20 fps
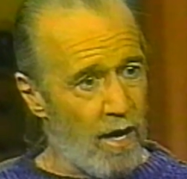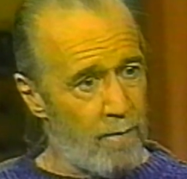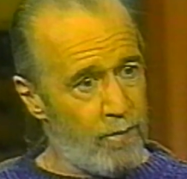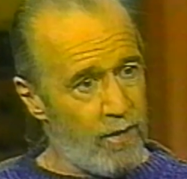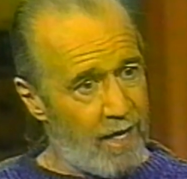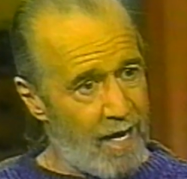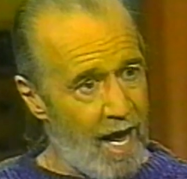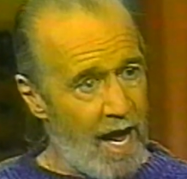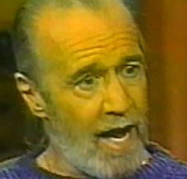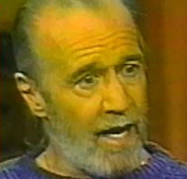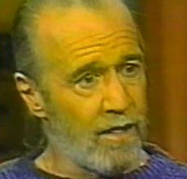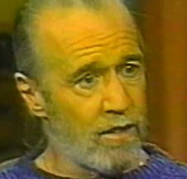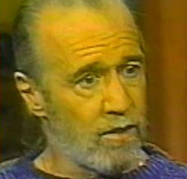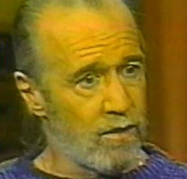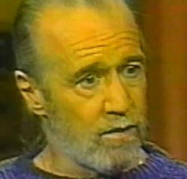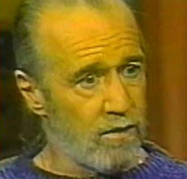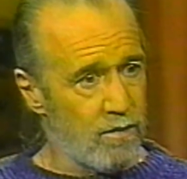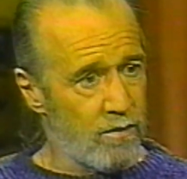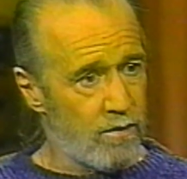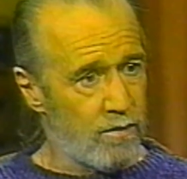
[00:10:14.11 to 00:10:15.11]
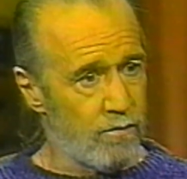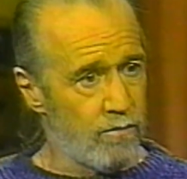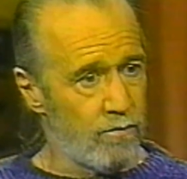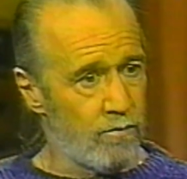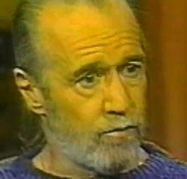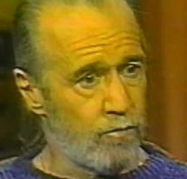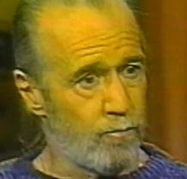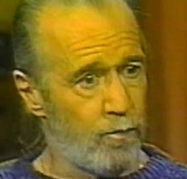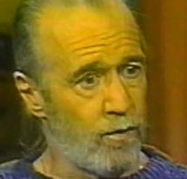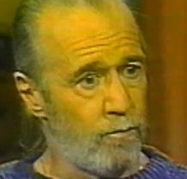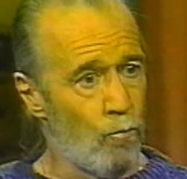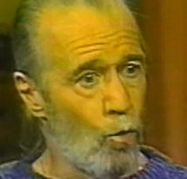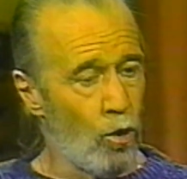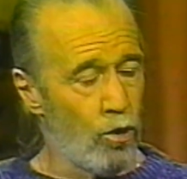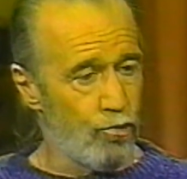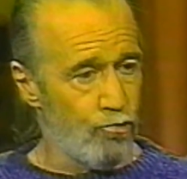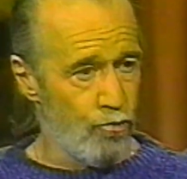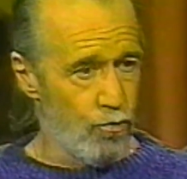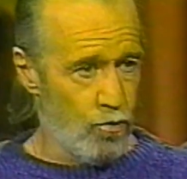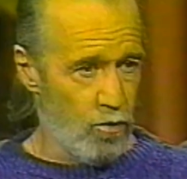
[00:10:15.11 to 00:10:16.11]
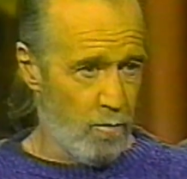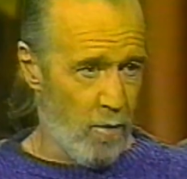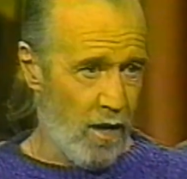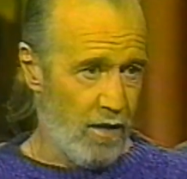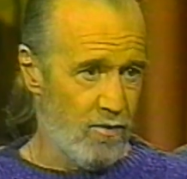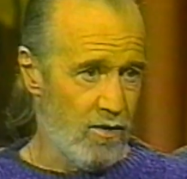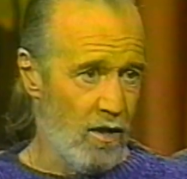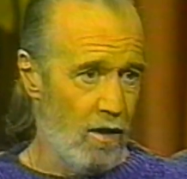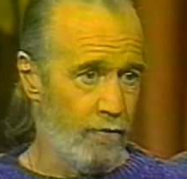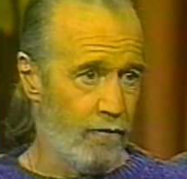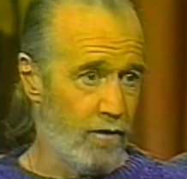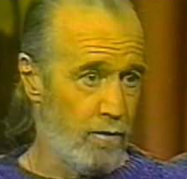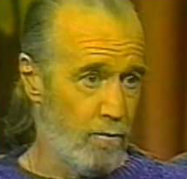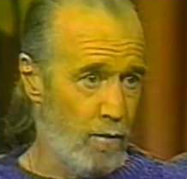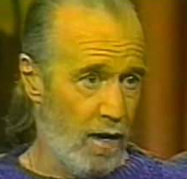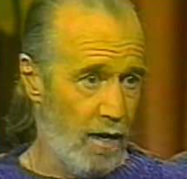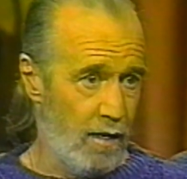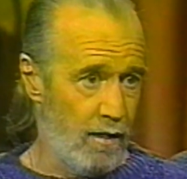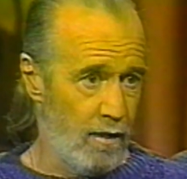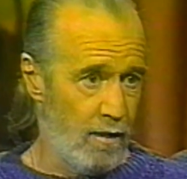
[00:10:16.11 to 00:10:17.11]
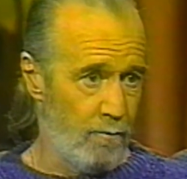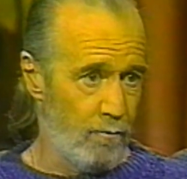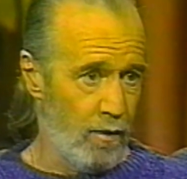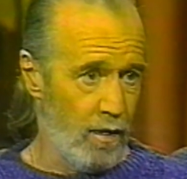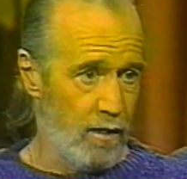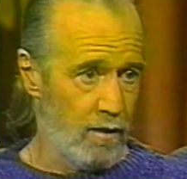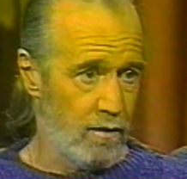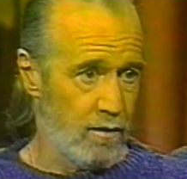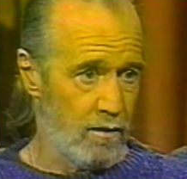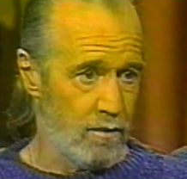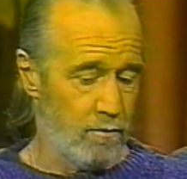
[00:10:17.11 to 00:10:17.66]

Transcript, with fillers: I began to be more true to myself in my